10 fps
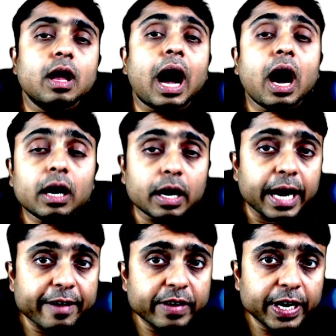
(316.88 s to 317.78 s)
are
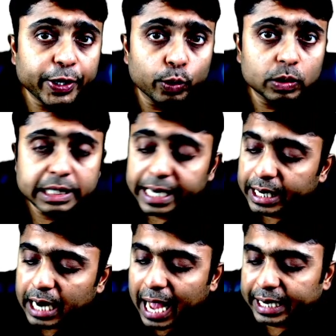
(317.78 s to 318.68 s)
never used in
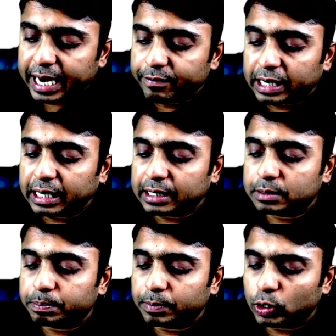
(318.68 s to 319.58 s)
acne vulgaris.
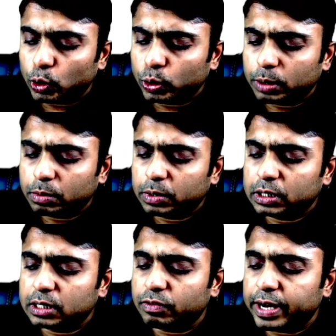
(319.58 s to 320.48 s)
Do remember
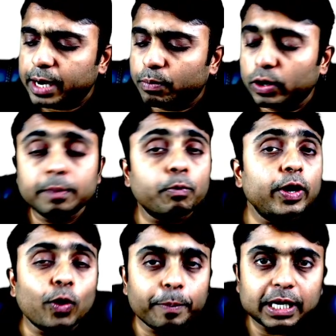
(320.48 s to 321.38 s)
this very important point.
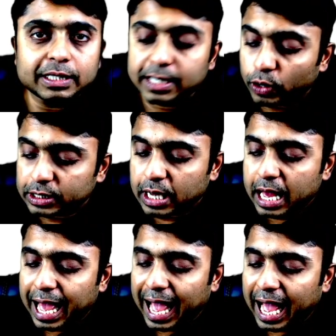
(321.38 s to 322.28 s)
Topical steroids
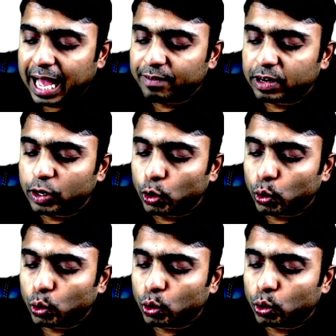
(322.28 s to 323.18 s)
have
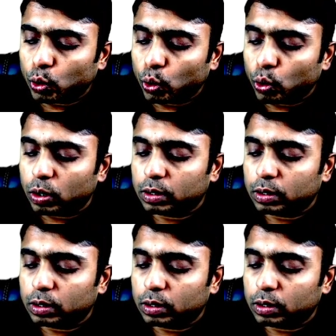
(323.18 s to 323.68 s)
no role